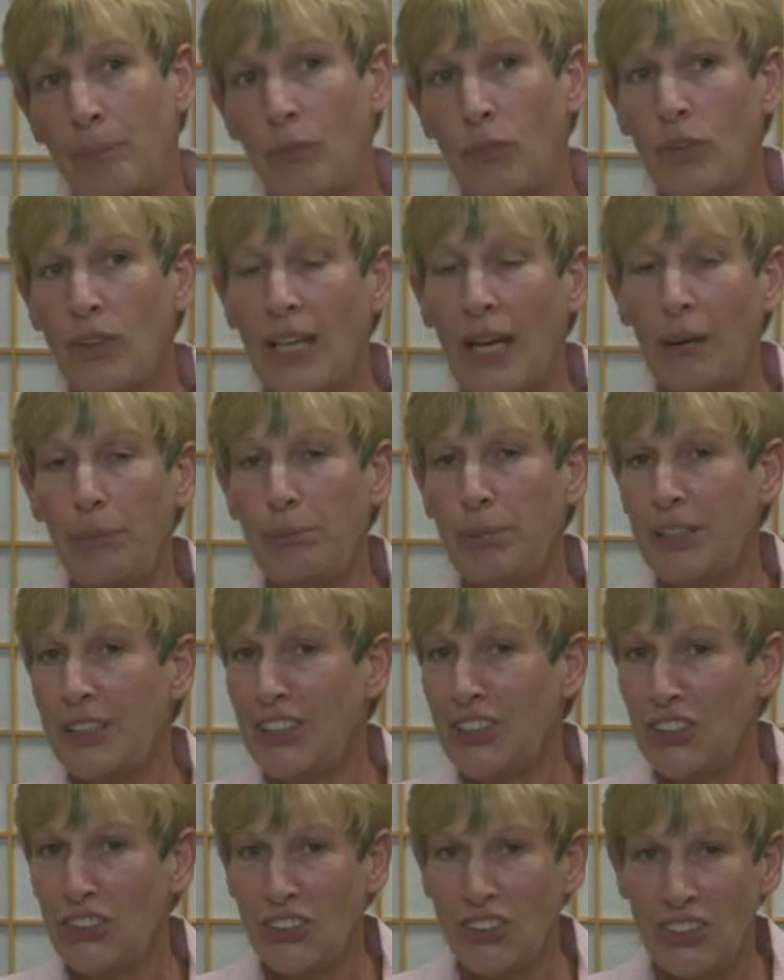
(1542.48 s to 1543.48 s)
Without
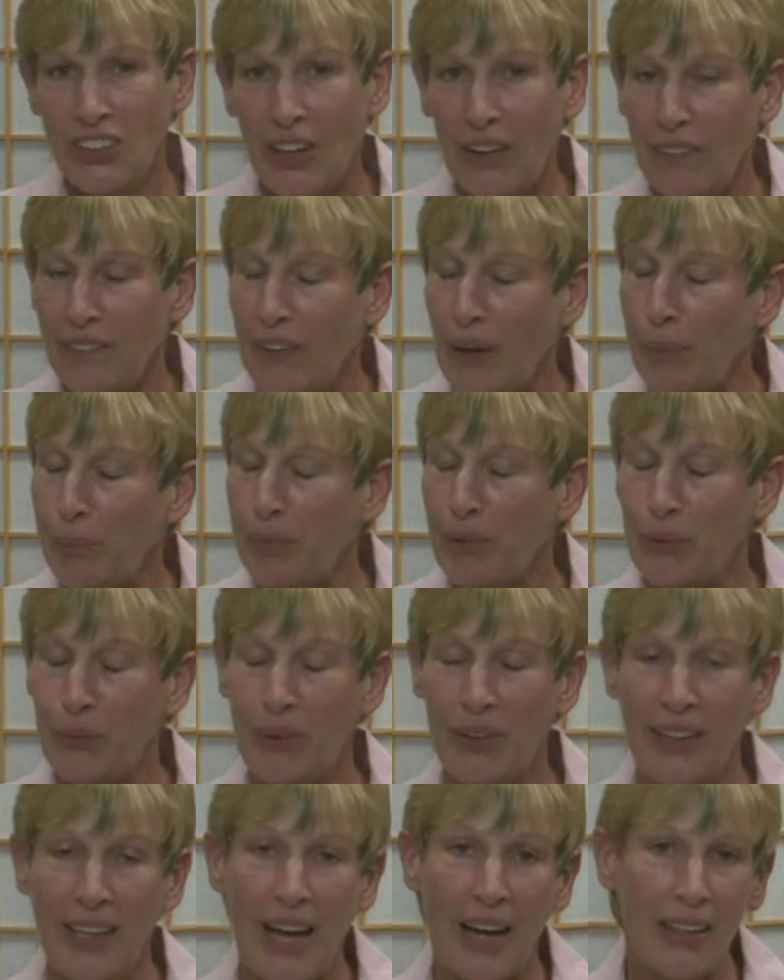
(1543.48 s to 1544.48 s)
beating yourself up and
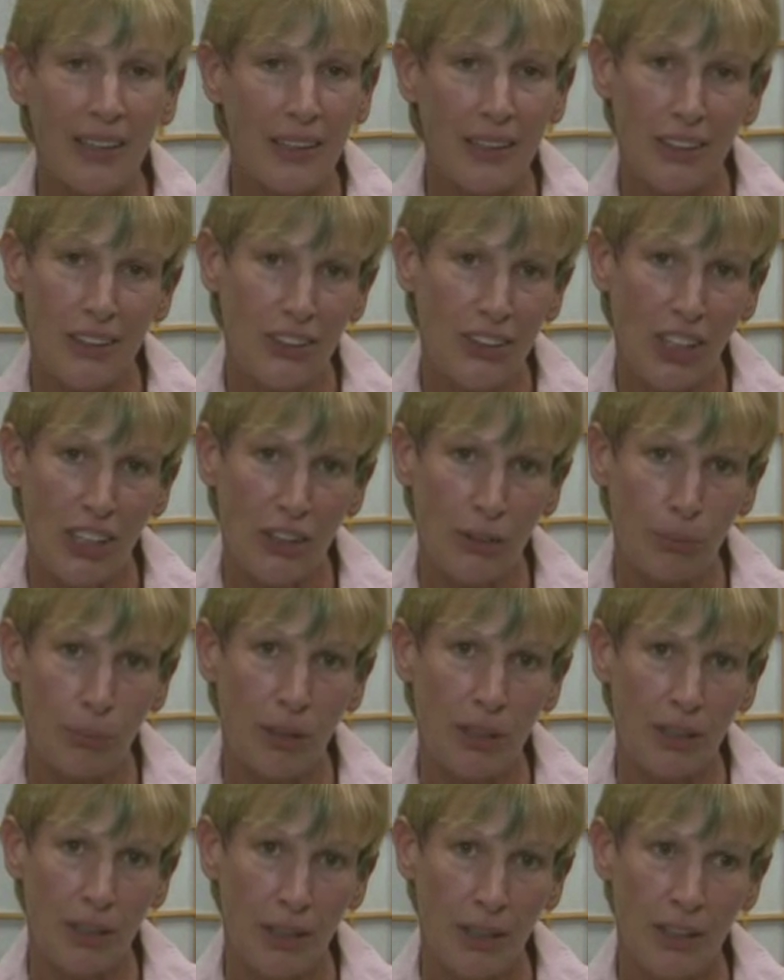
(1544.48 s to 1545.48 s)
without any
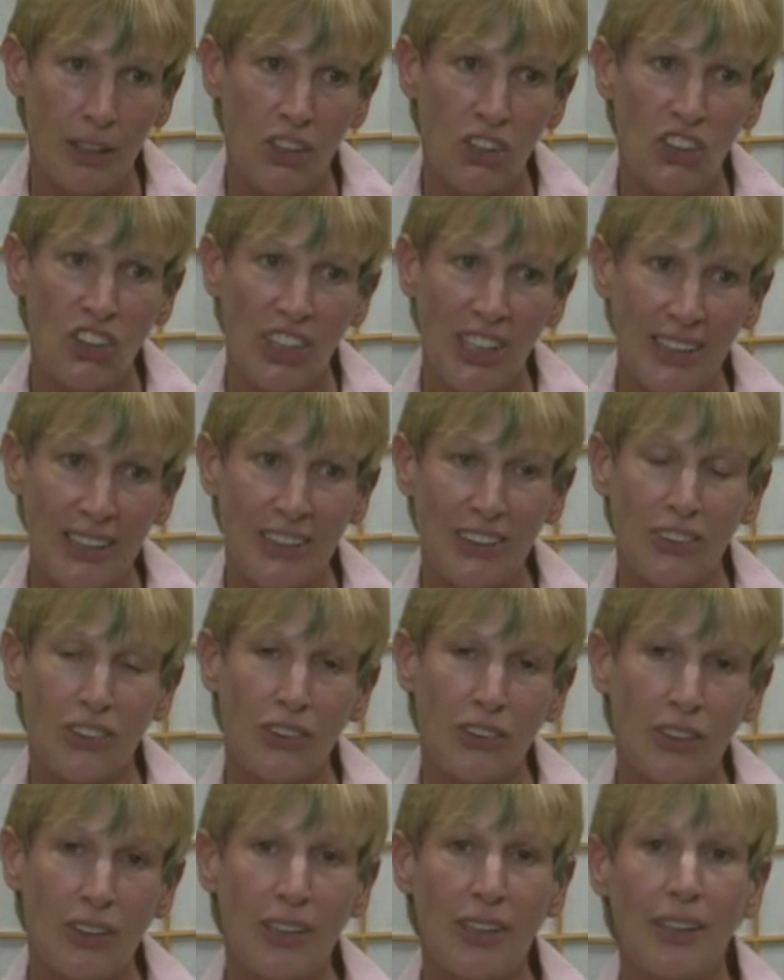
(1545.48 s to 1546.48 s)
judgment, just
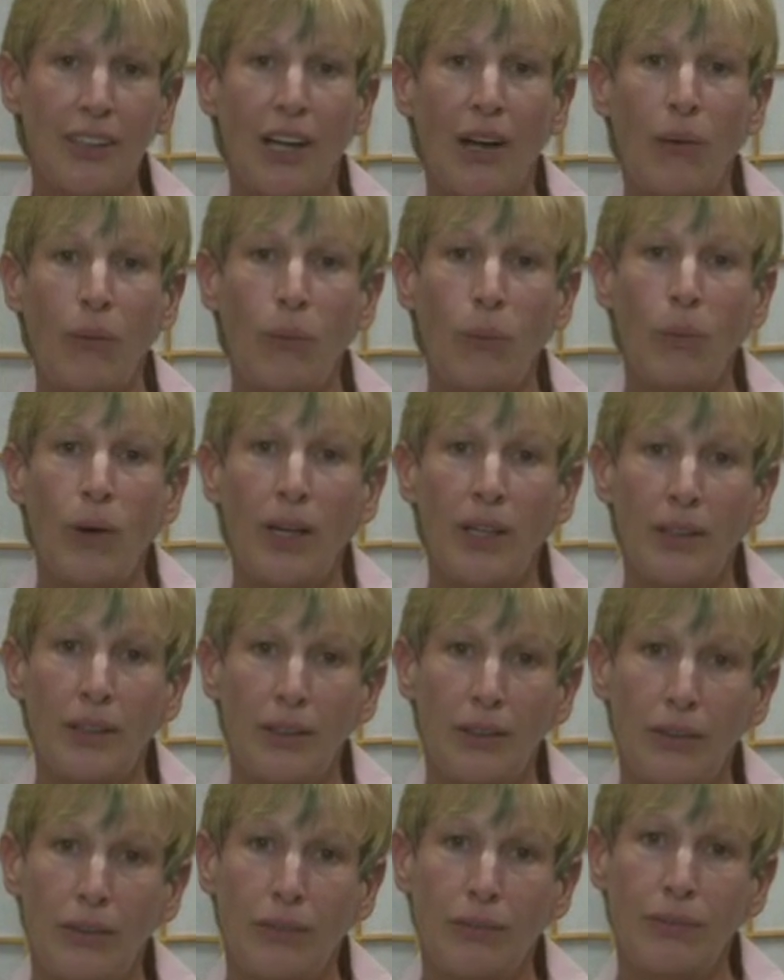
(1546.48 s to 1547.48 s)
looking at what
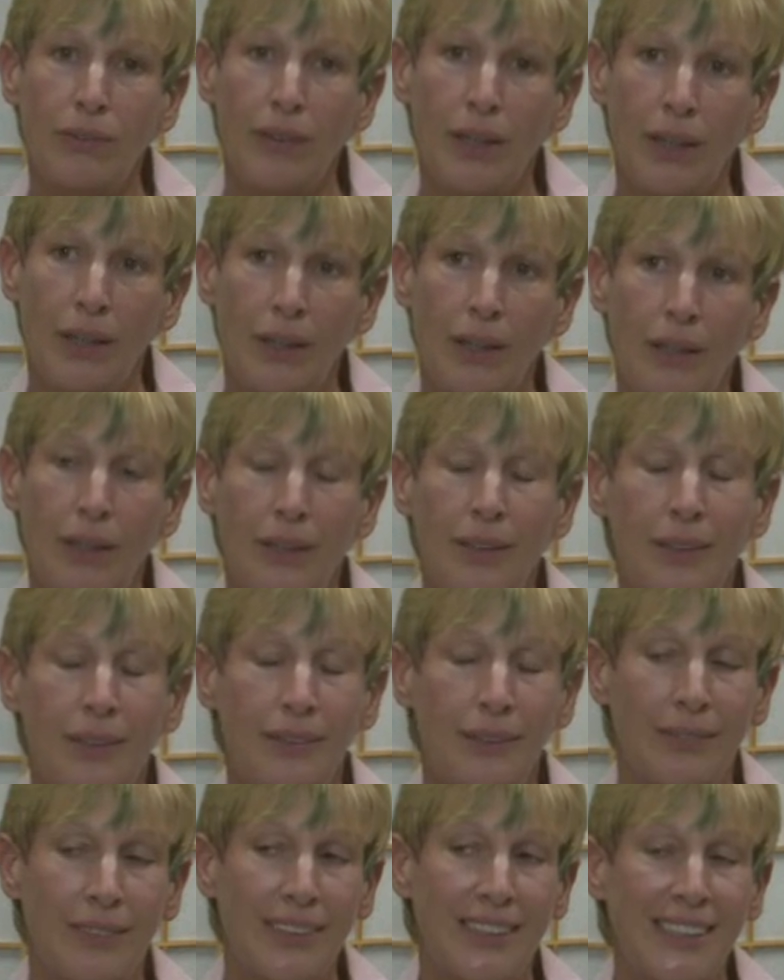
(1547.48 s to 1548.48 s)
you've
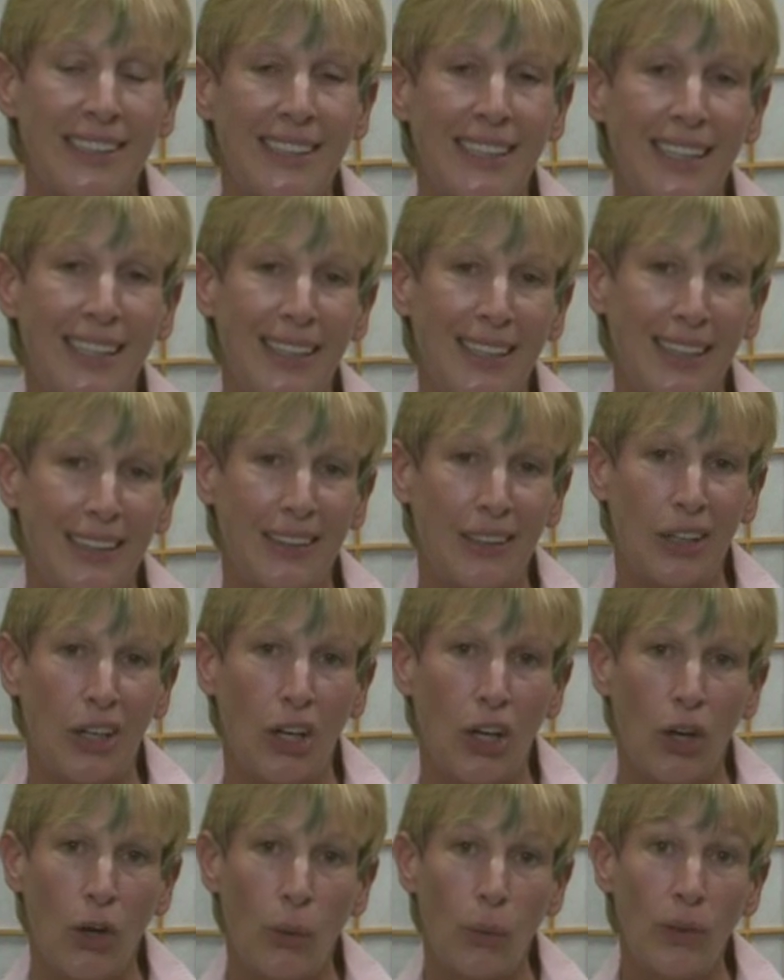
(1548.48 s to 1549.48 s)
seen
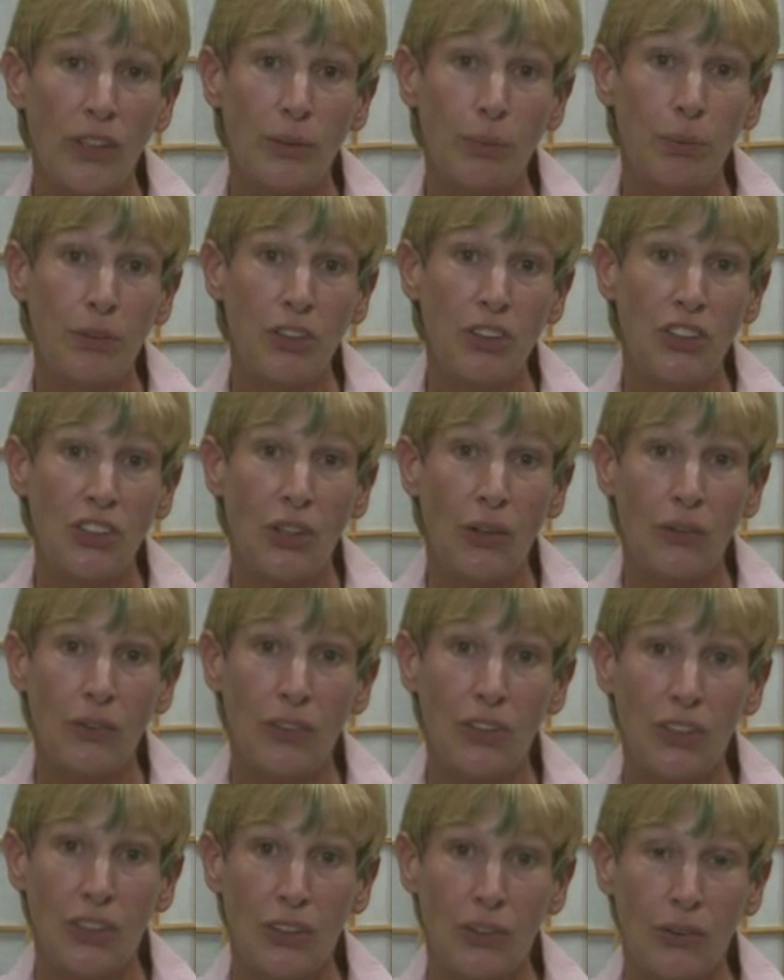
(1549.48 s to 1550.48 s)
what's been shown
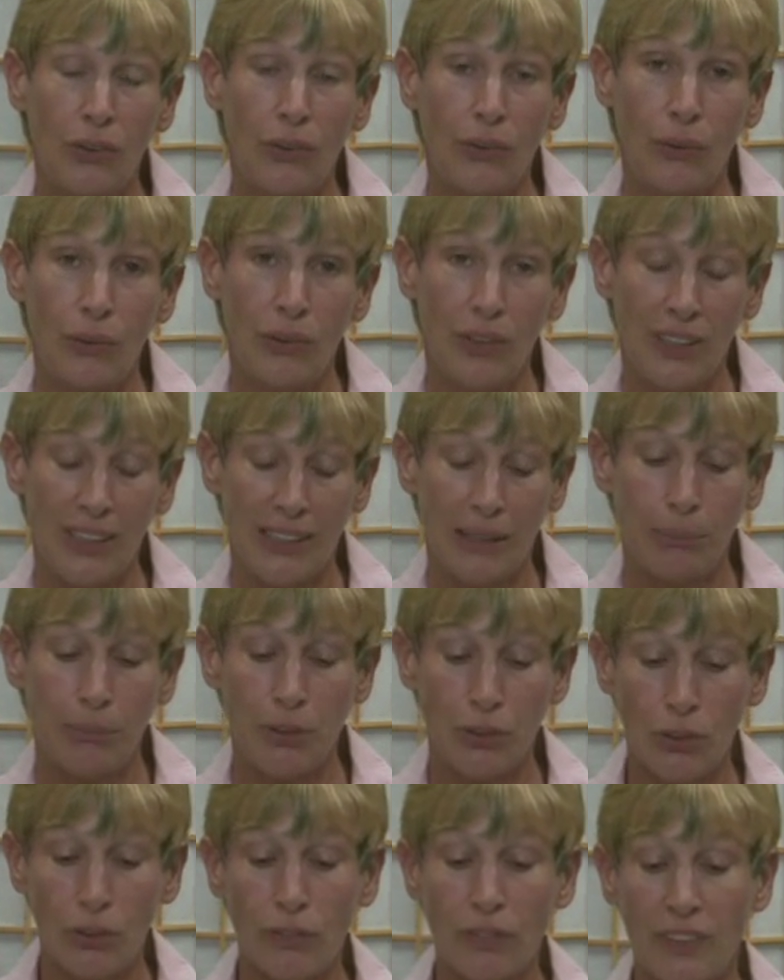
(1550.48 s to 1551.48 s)
to you through this
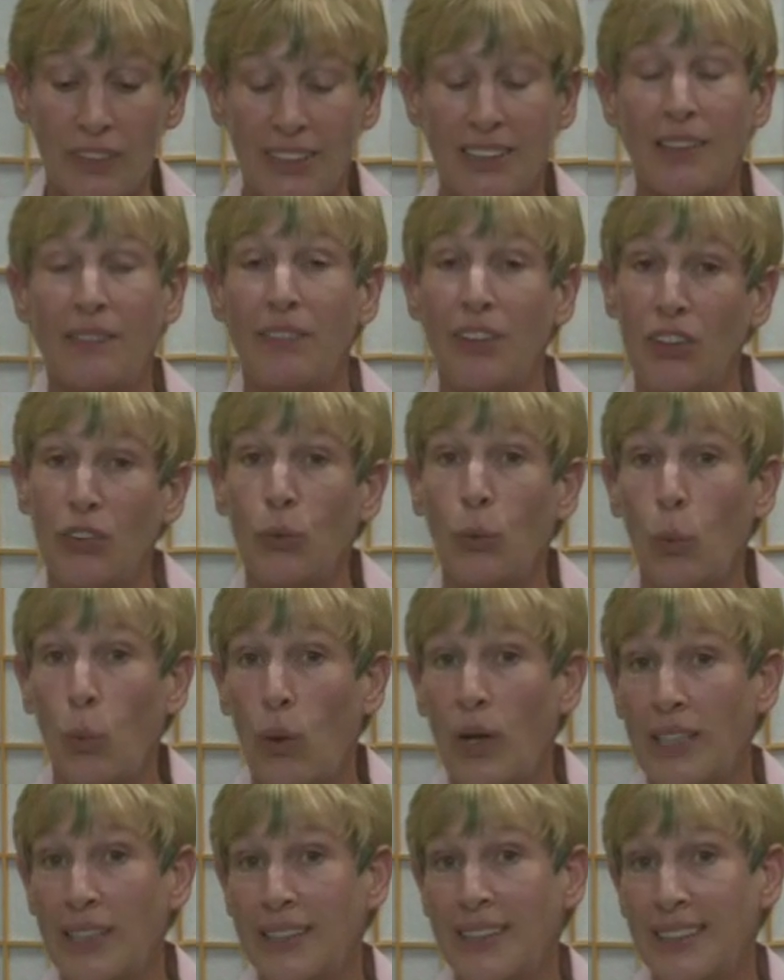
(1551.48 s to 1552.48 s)
observance of this
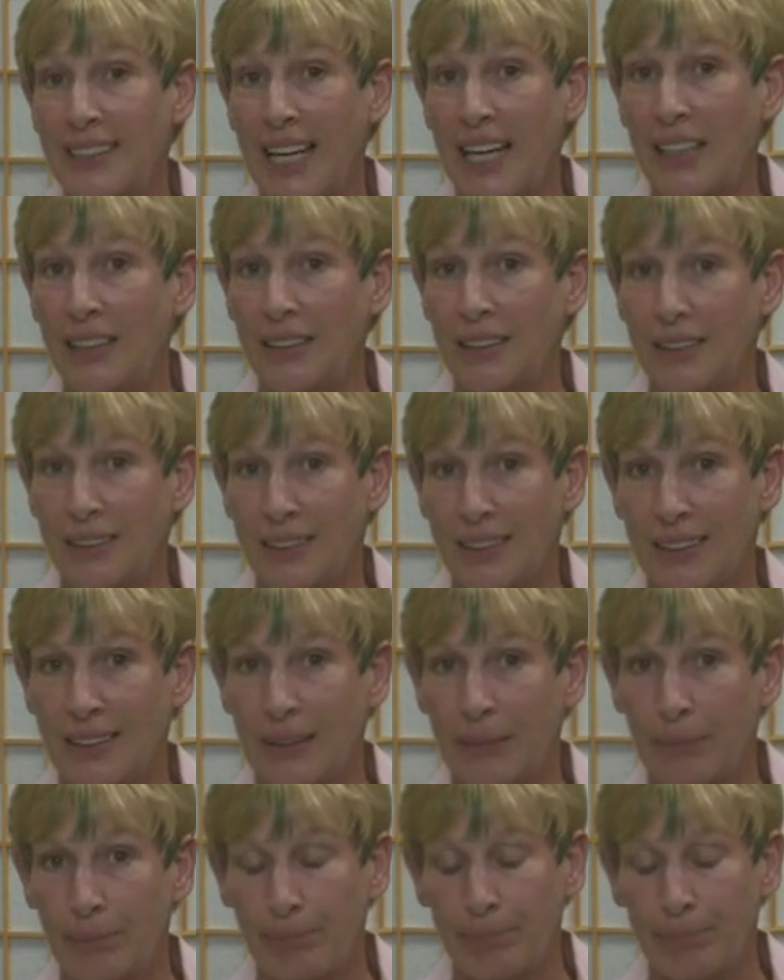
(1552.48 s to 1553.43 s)
one sentence.